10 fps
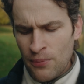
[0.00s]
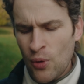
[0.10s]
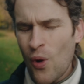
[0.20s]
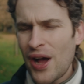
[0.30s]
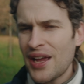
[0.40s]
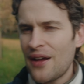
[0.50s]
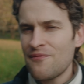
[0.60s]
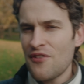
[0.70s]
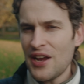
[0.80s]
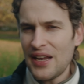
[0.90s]
But why
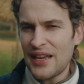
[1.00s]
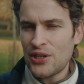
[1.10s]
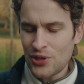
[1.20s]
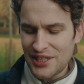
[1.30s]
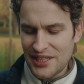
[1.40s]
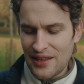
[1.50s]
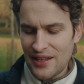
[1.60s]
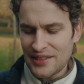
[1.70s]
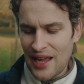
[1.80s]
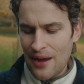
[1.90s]
I'm really interested in
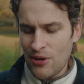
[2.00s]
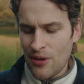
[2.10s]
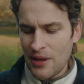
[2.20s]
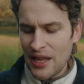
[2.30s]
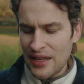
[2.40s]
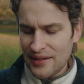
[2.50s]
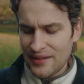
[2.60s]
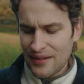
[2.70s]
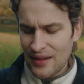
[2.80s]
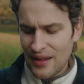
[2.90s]
this camera is